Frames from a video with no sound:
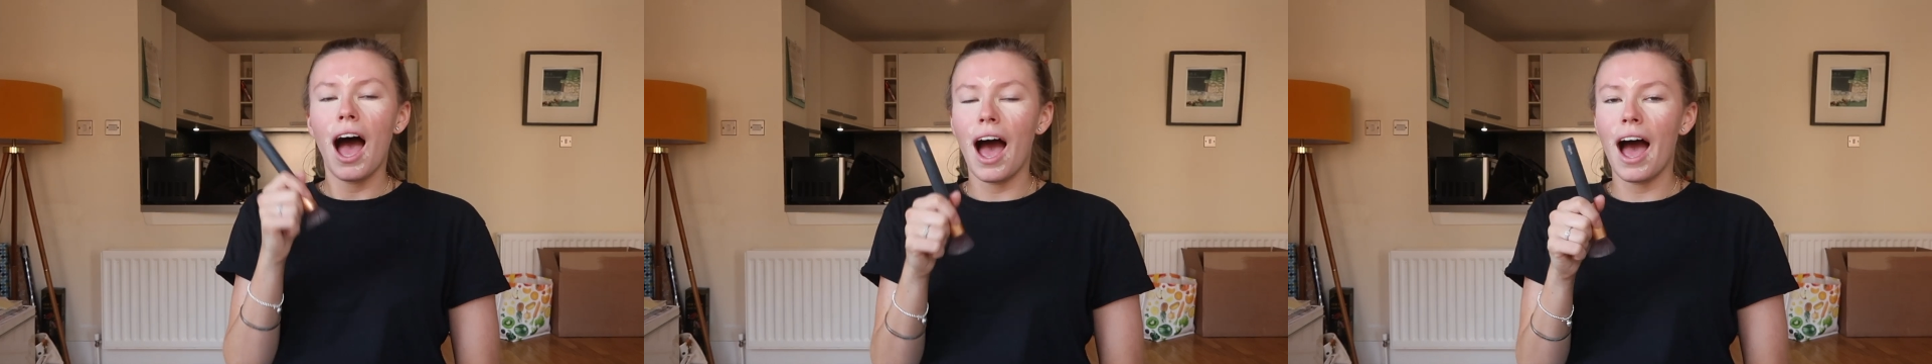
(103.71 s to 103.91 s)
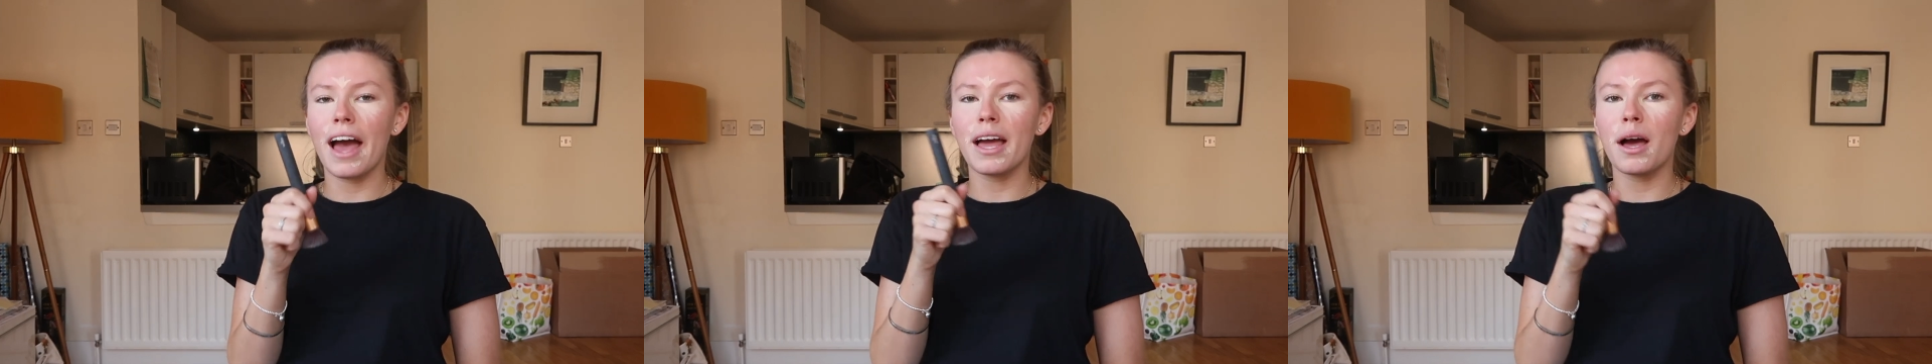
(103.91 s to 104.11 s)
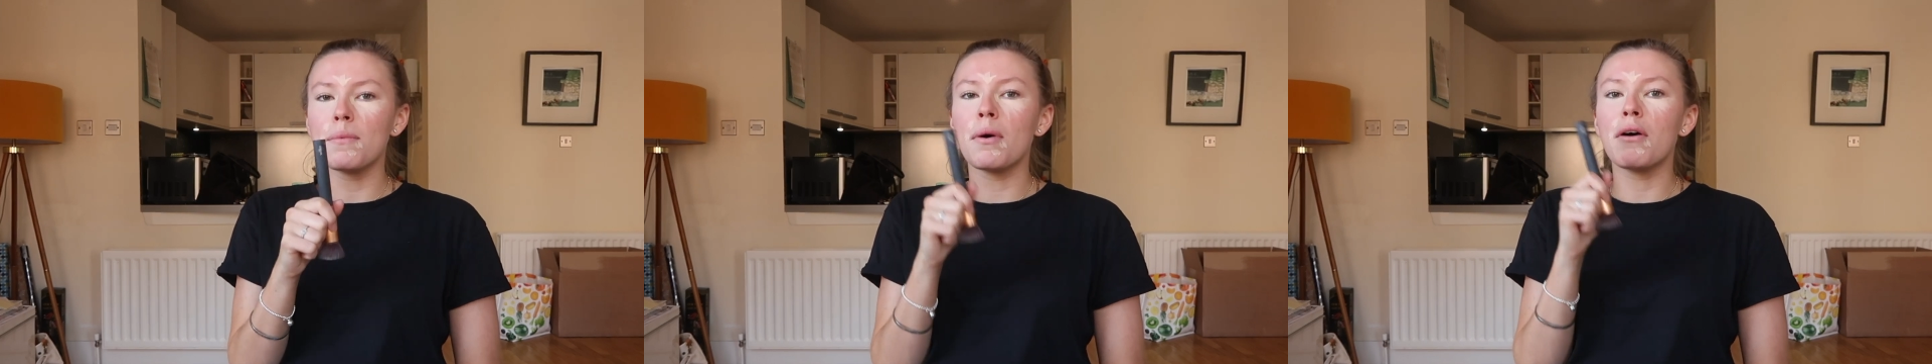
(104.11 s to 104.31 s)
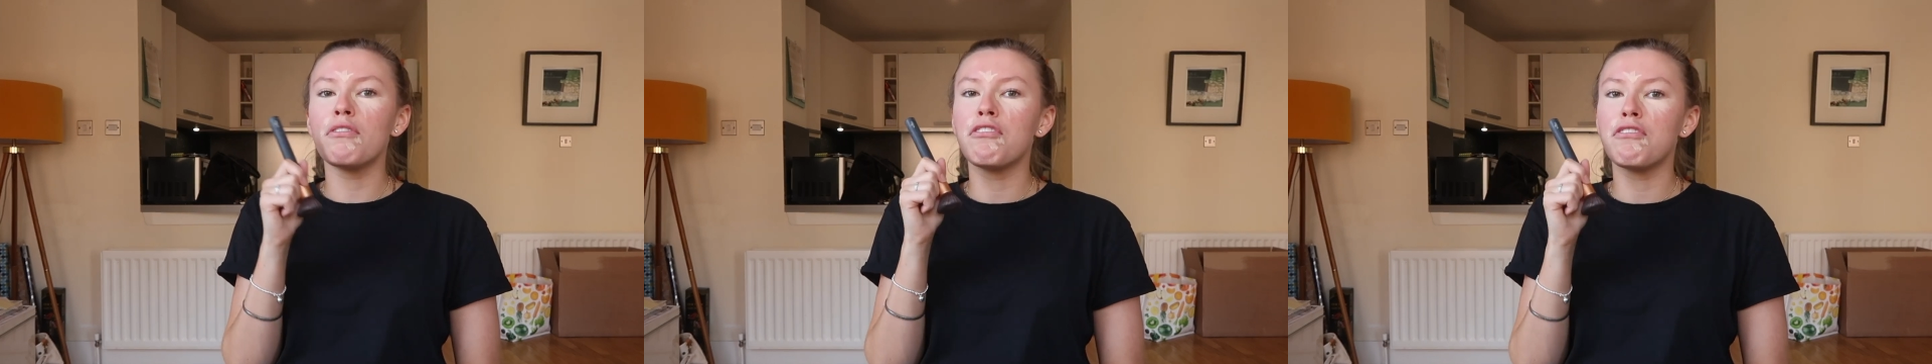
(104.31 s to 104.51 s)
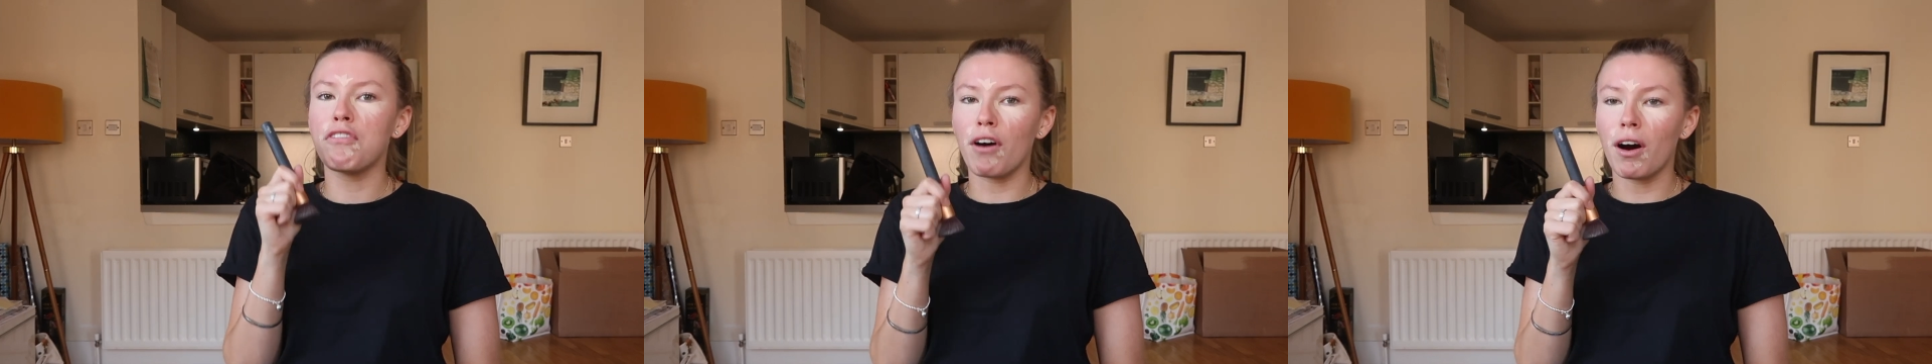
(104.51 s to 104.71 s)
I am
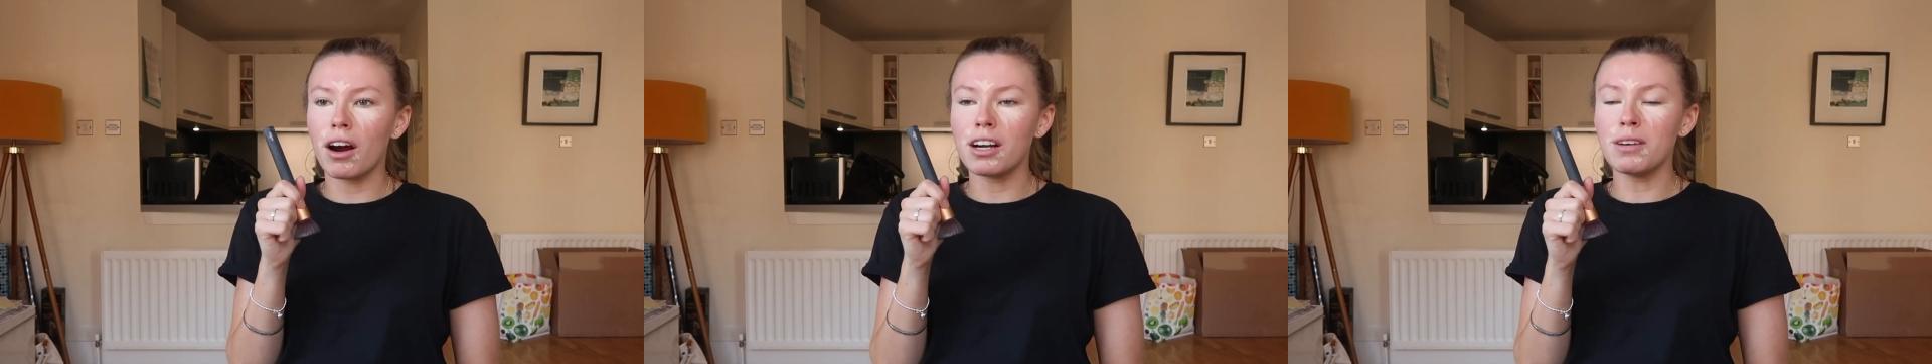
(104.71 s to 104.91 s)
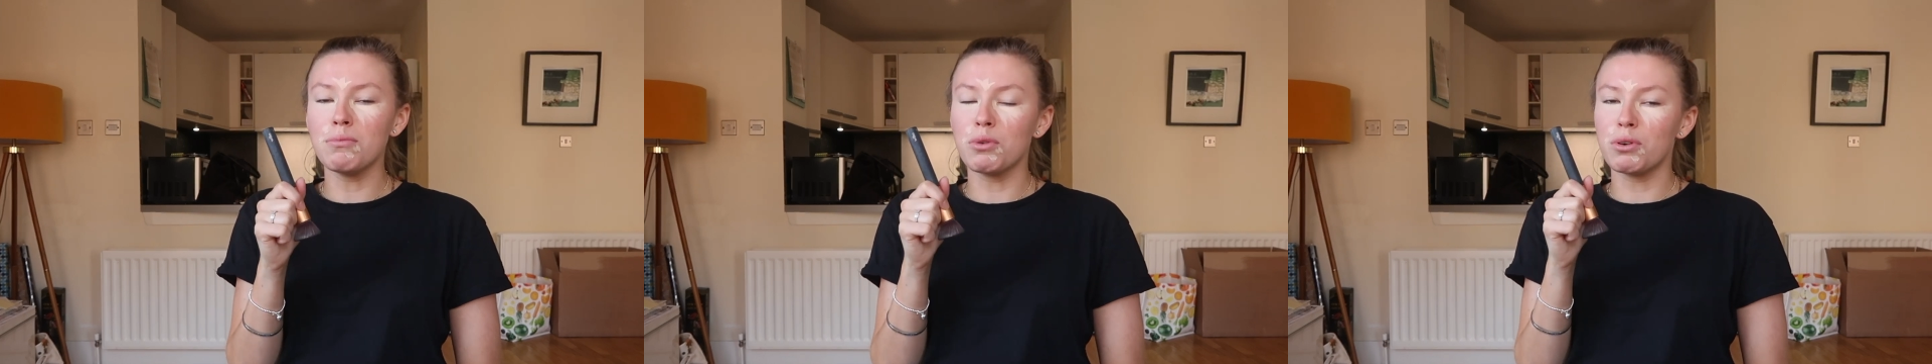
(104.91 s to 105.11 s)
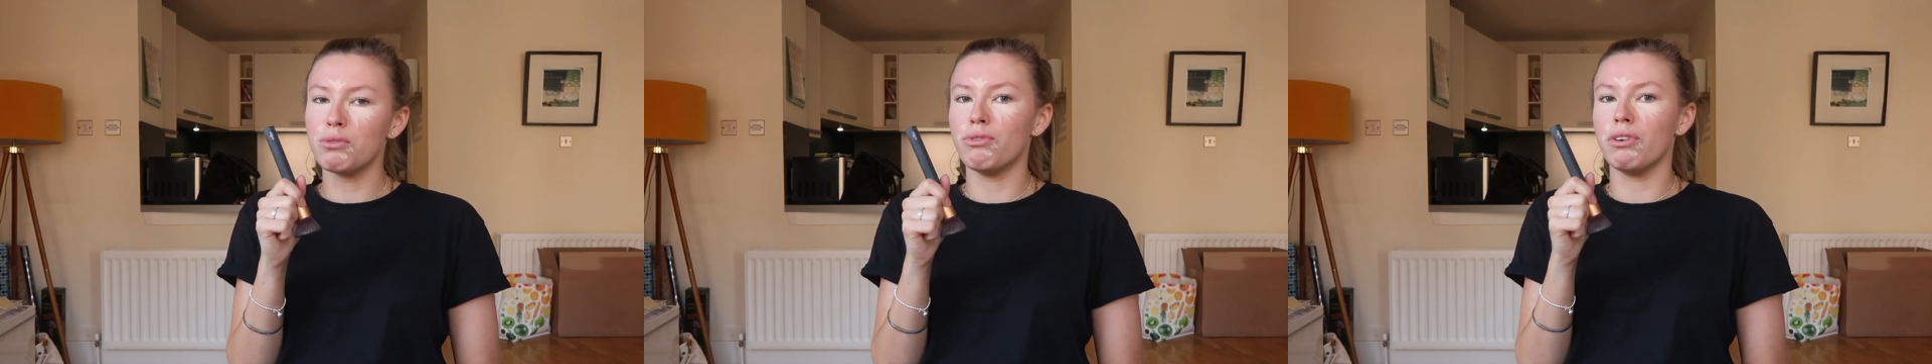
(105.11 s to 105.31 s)
far more